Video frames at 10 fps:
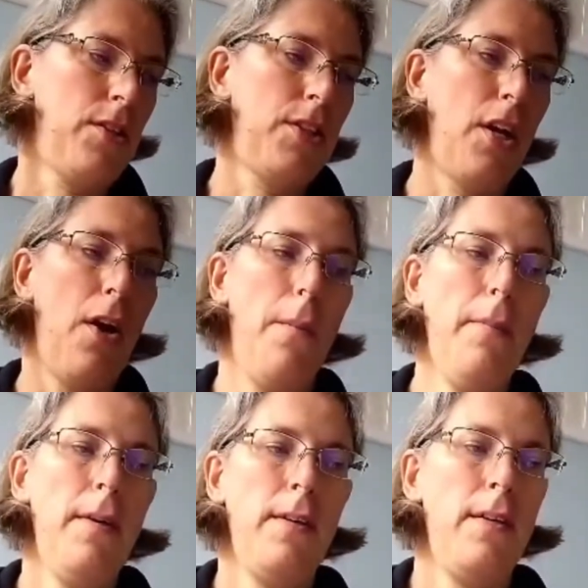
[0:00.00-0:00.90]

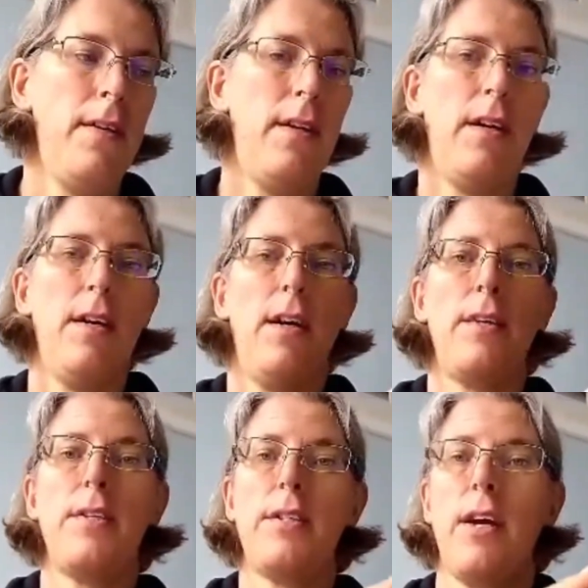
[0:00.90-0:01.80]
Some are
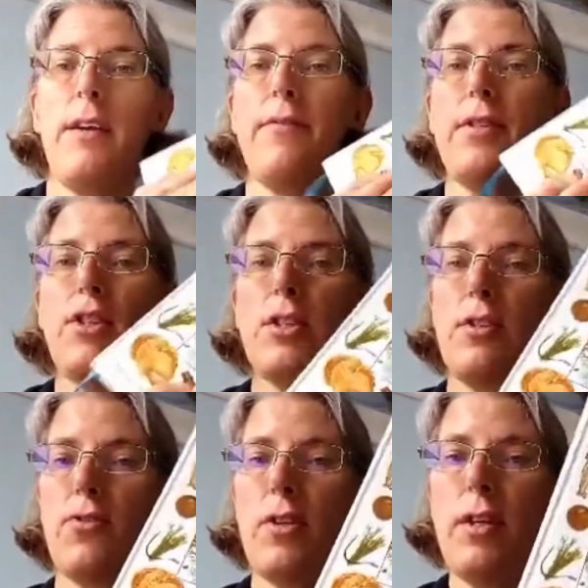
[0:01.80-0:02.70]
designed for
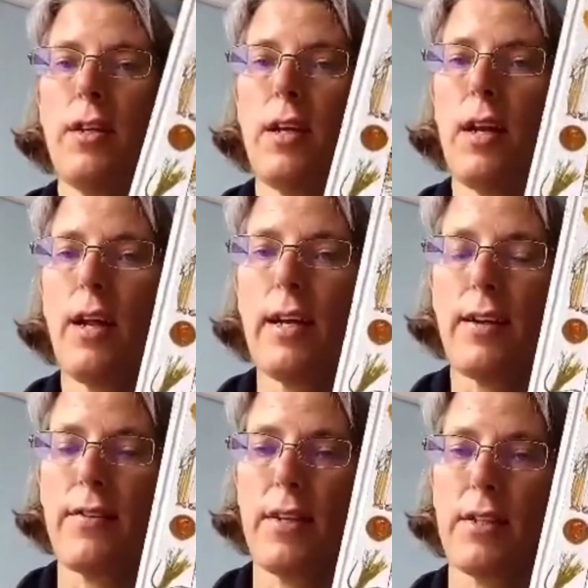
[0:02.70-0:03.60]
children,
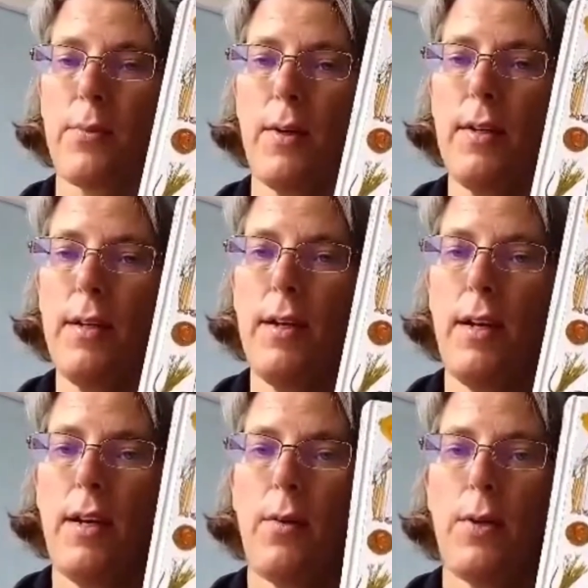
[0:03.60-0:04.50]
like this one,
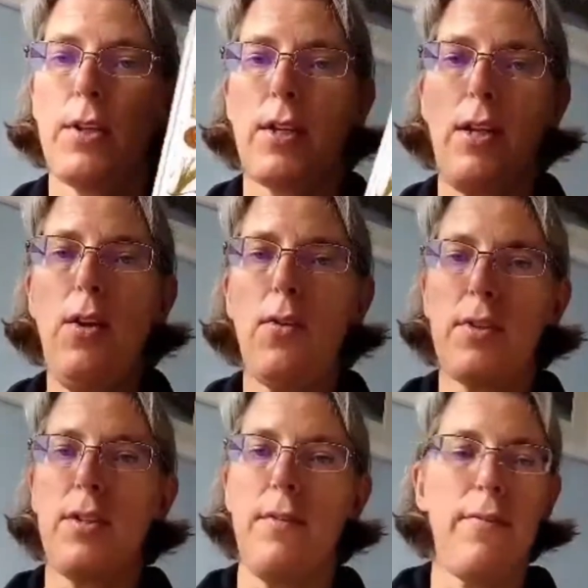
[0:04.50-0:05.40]
which has
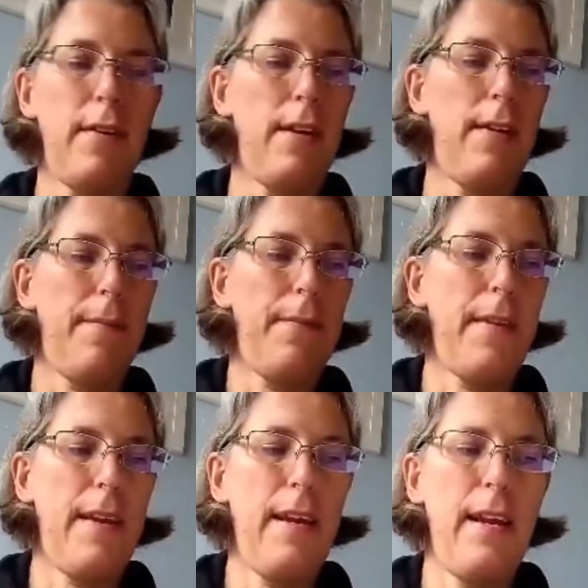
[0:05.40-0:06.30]
lots of
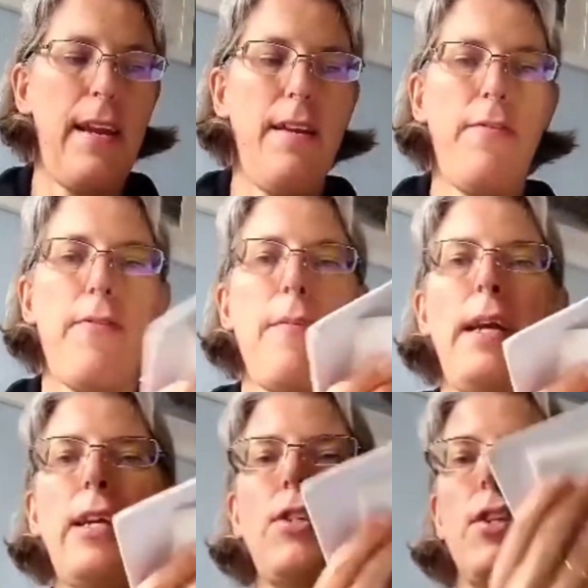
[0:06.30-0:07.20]

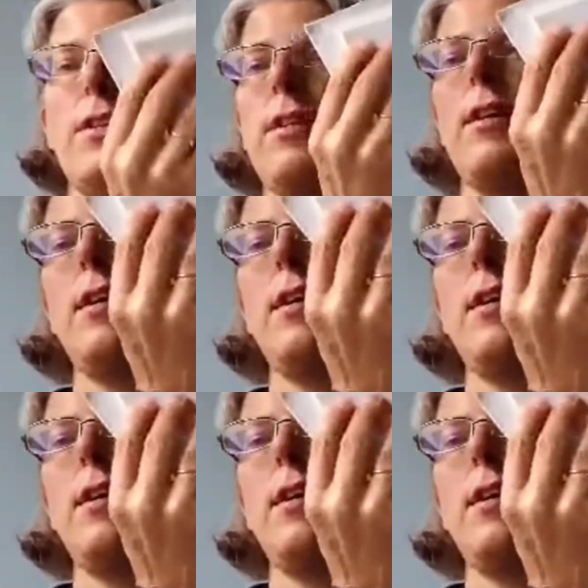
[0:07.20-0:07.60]
information